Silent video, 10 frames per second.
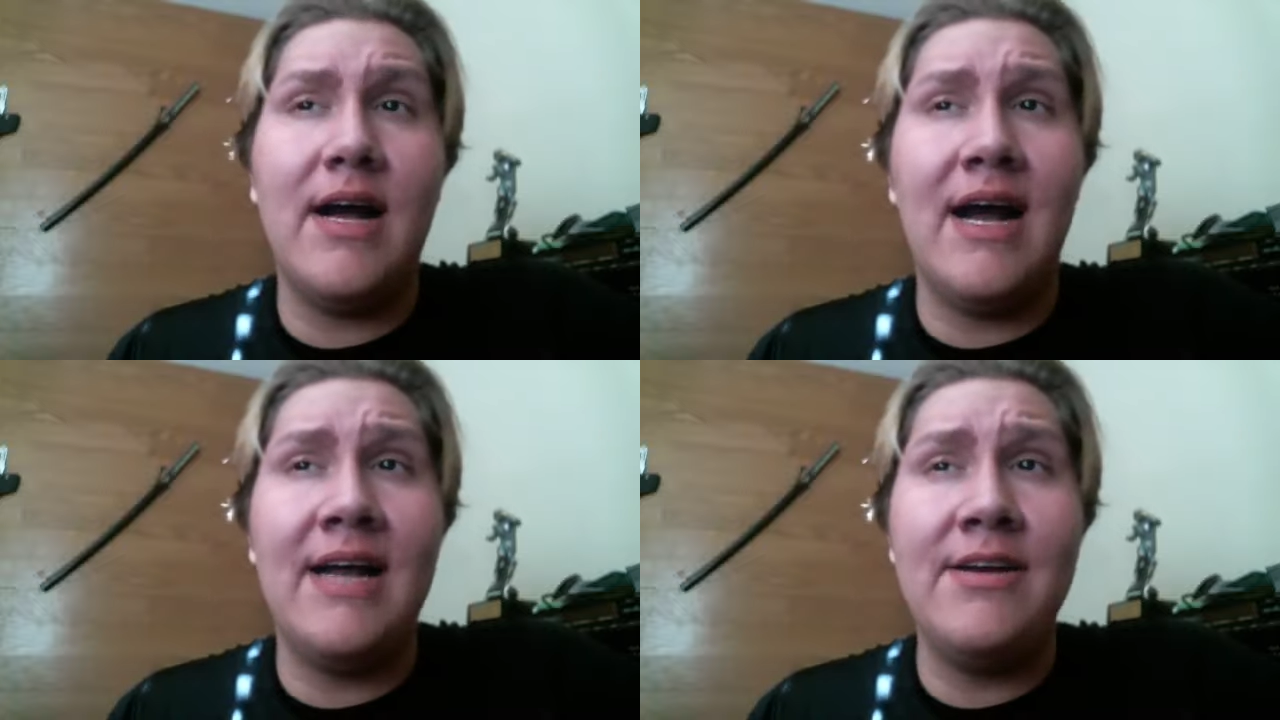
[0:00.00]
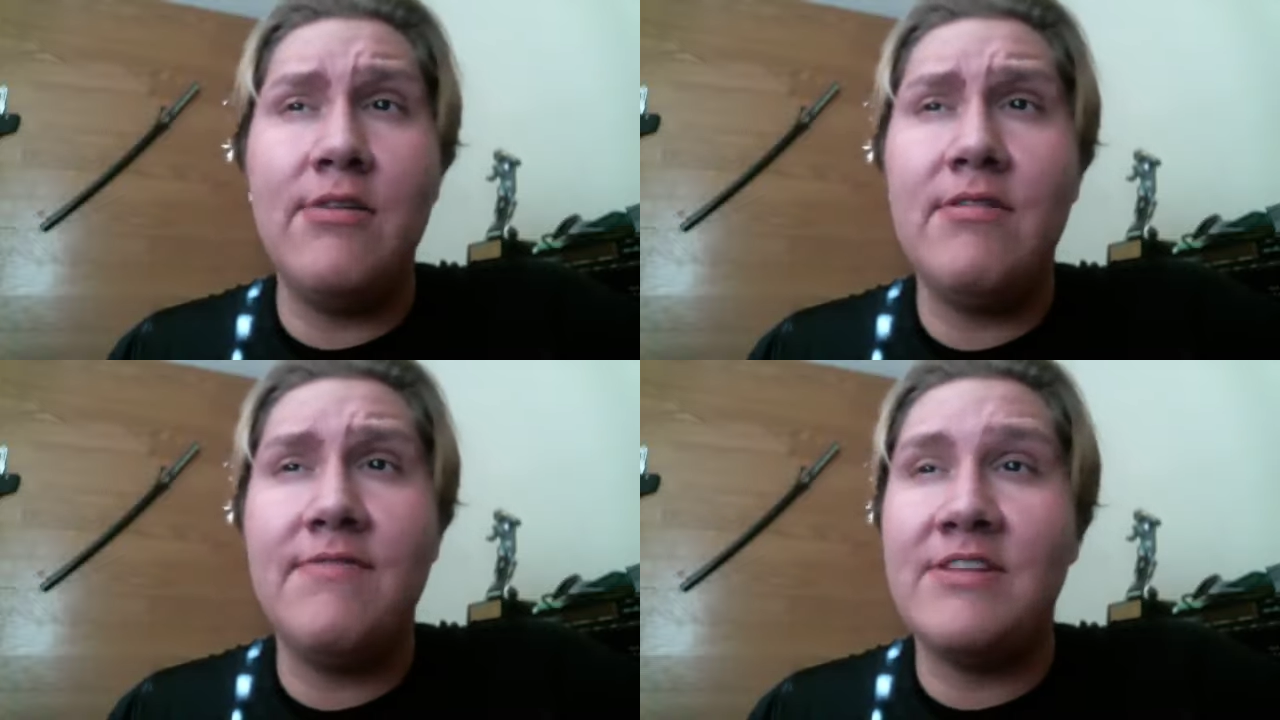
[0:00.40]
I
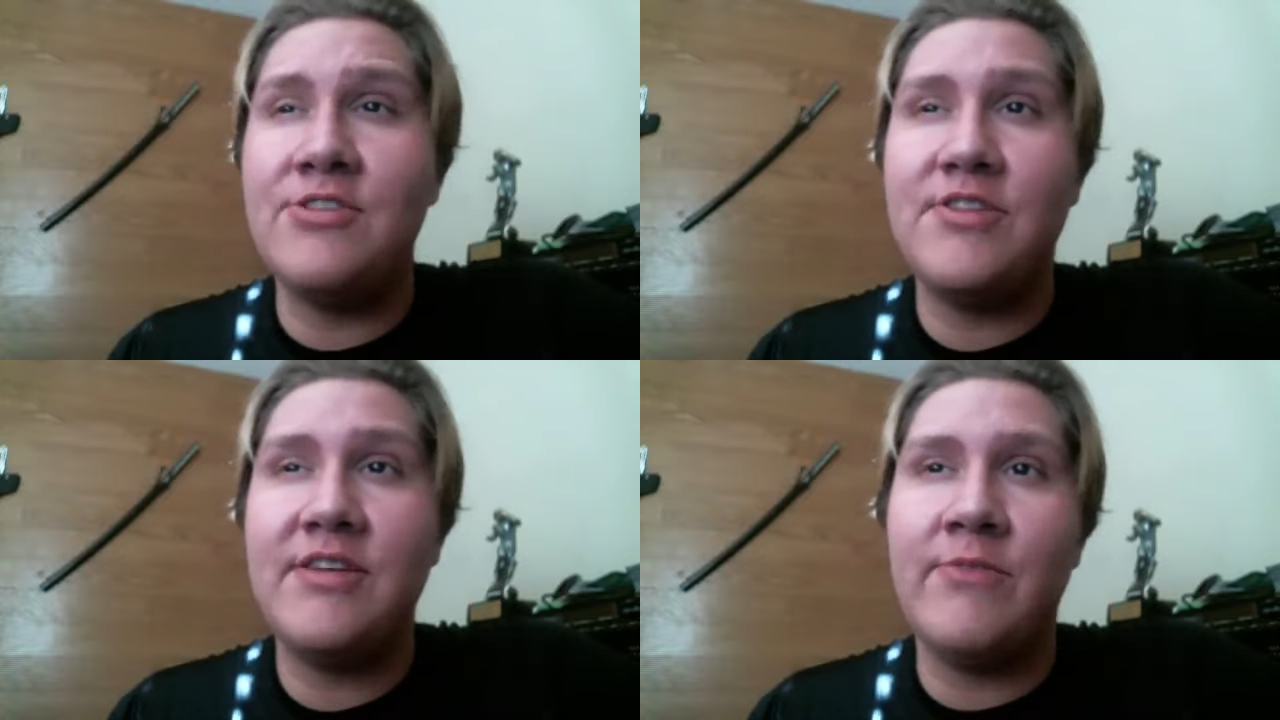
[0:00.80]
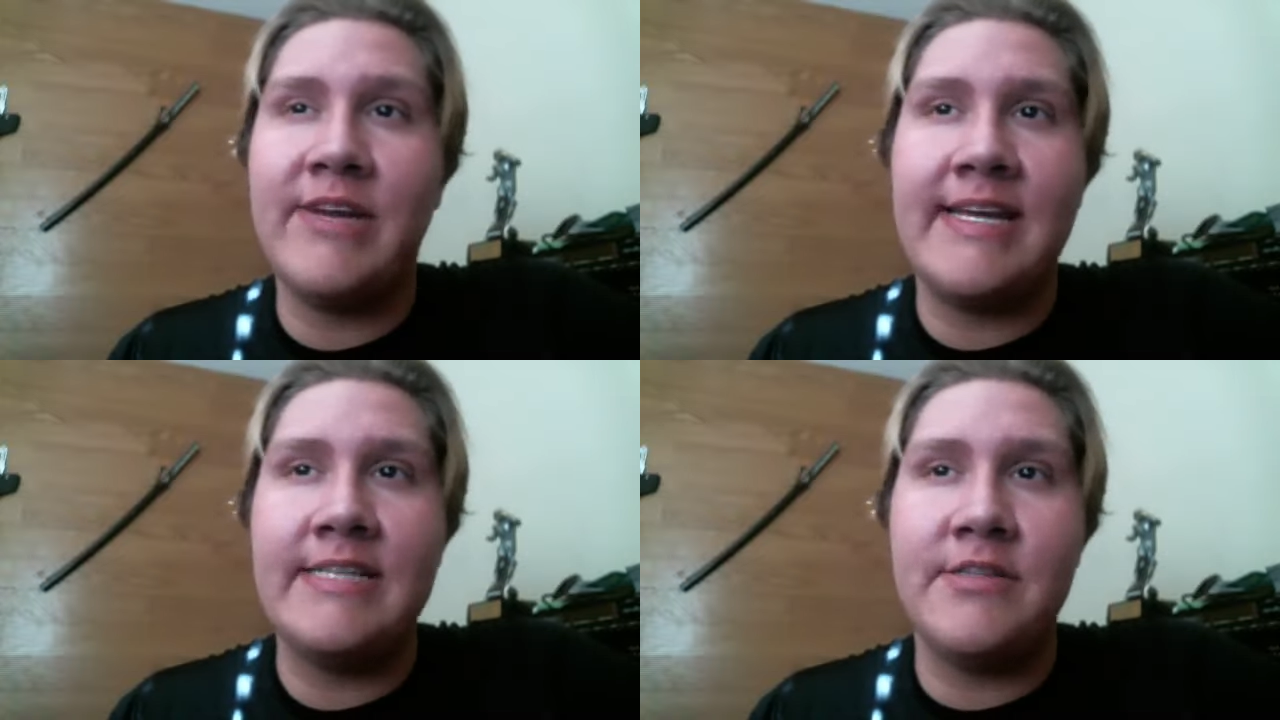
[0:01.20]
know eventually when I
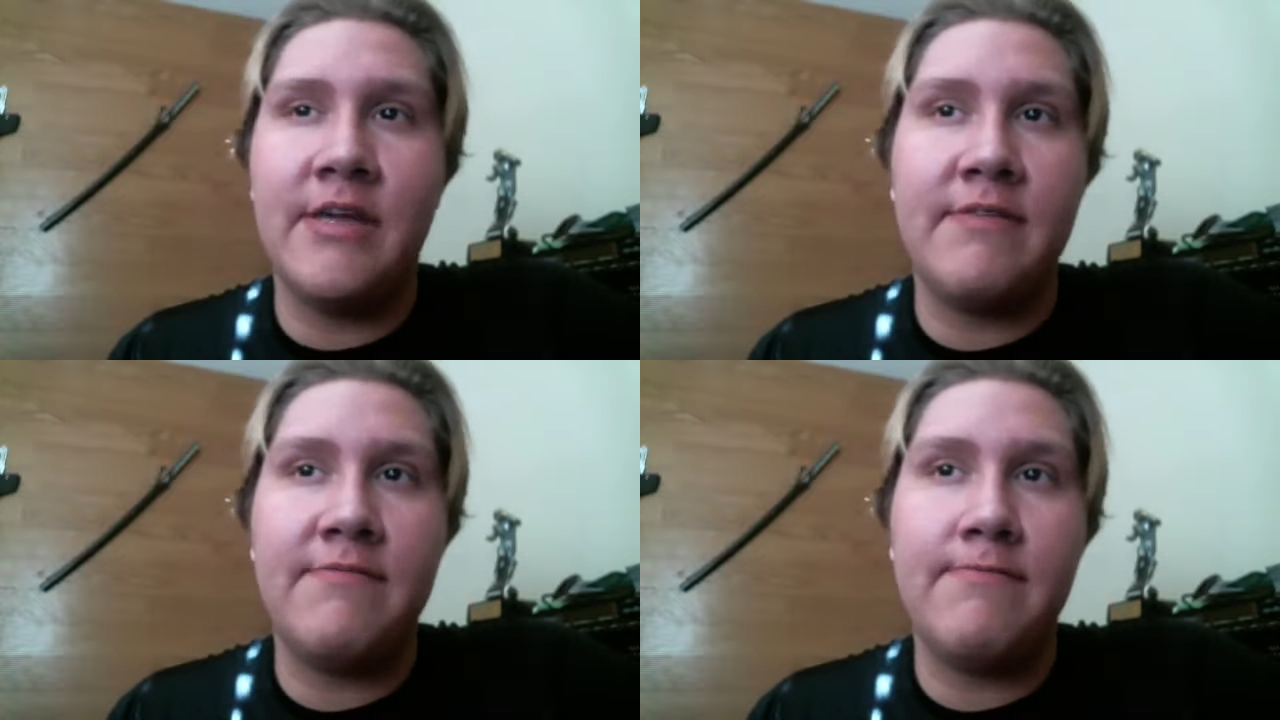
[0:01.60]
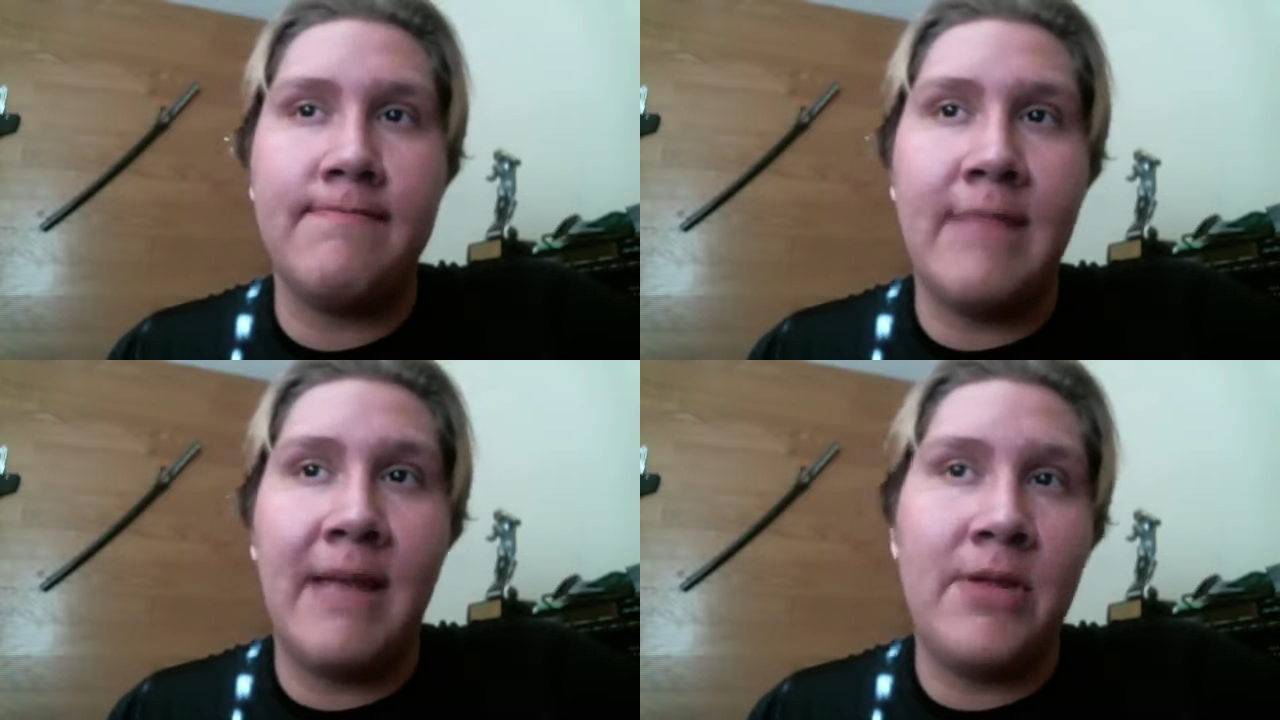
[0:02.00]
get to like
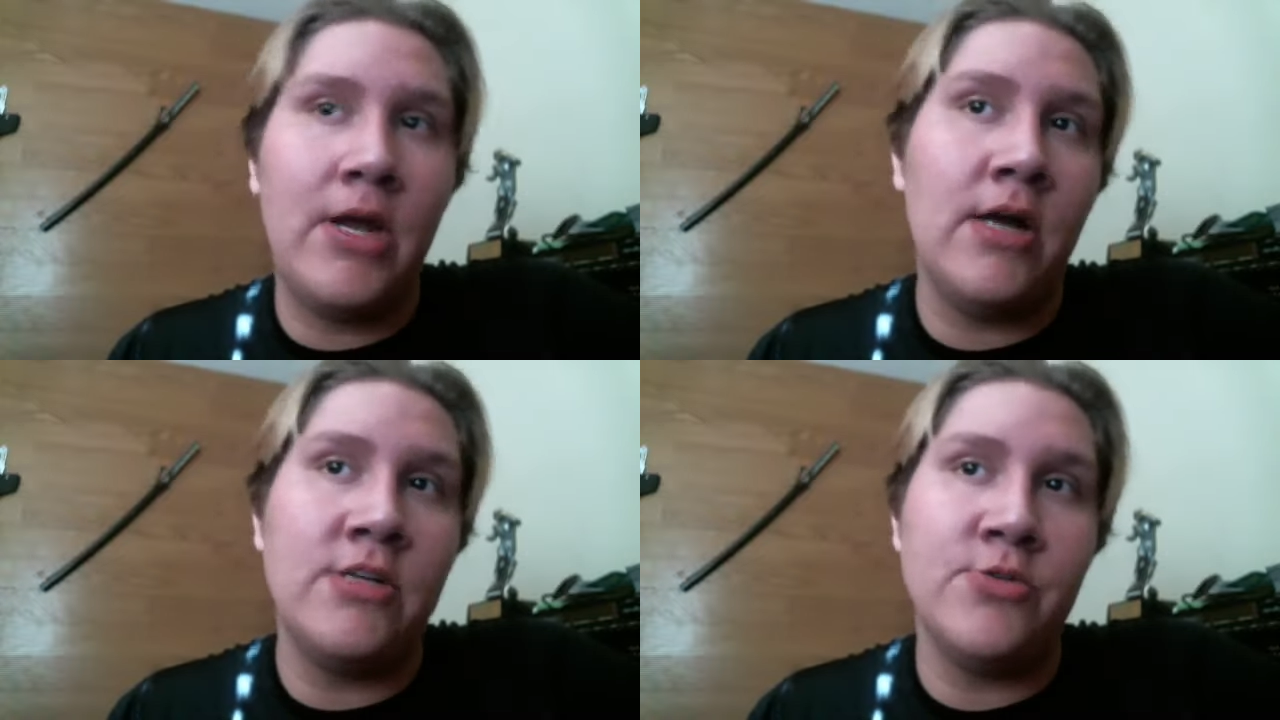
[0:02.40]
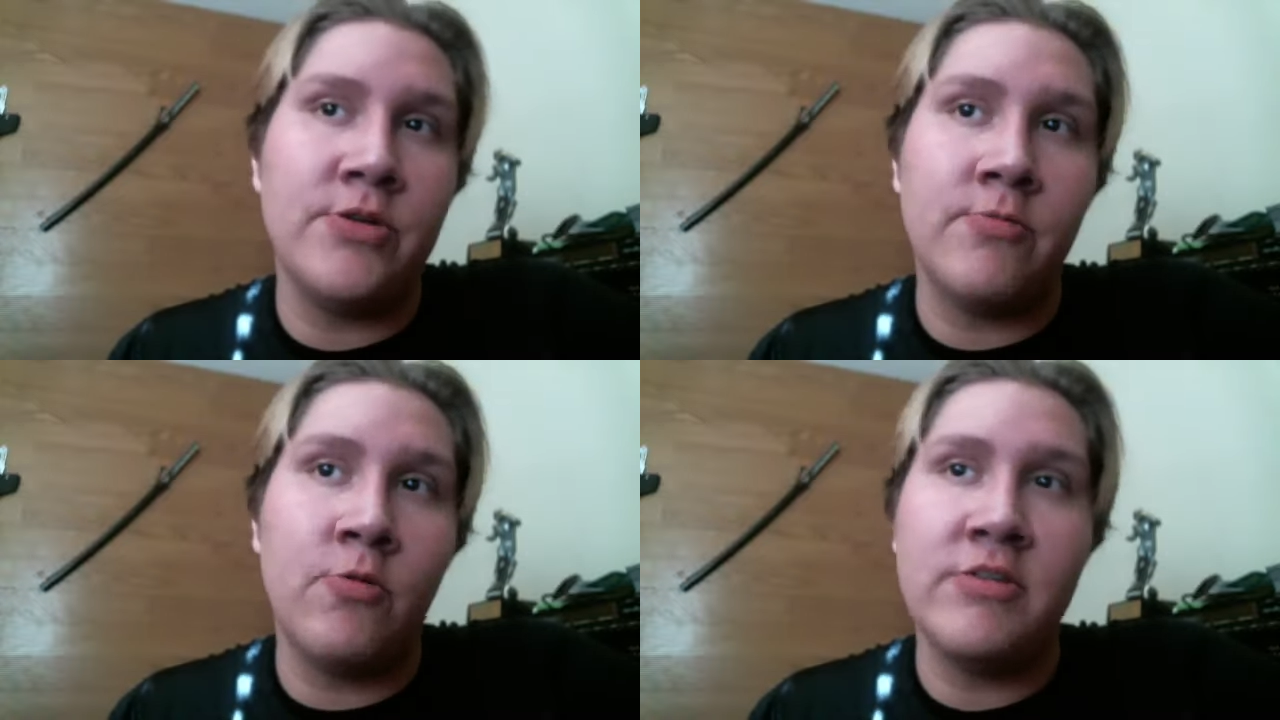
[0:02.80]
maybe 100 or
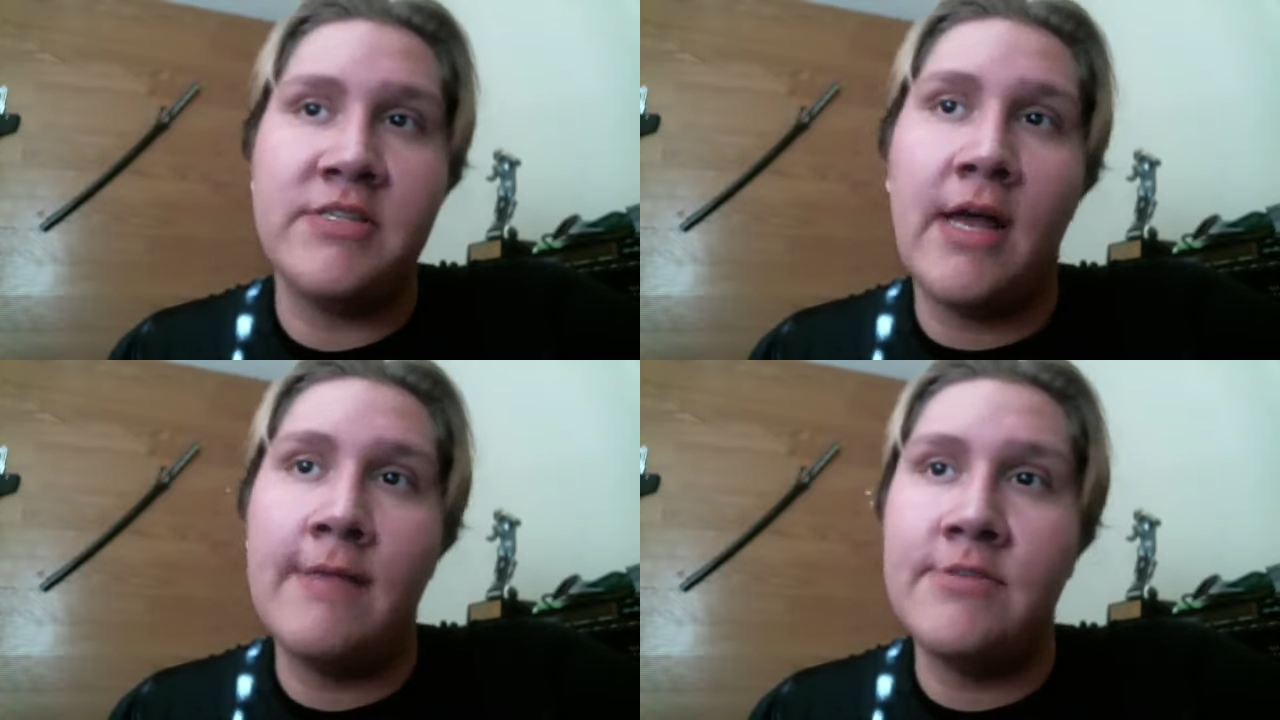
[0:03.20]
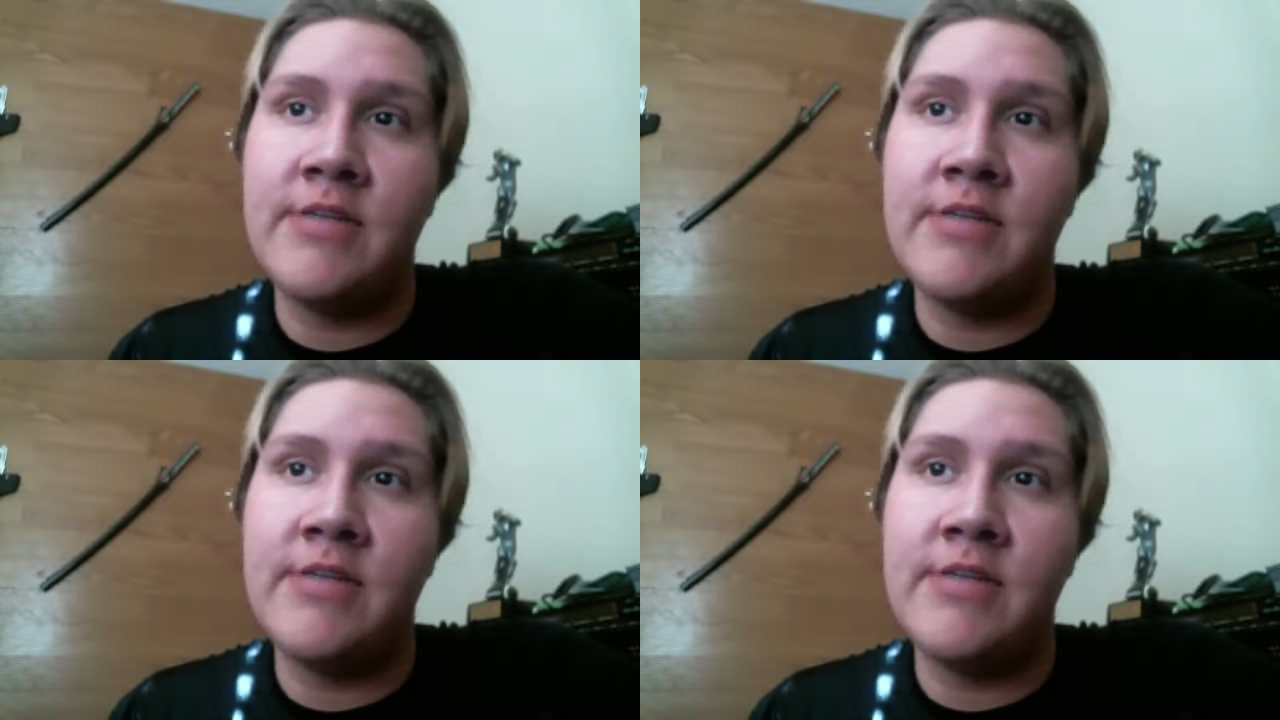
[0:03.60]
more subs,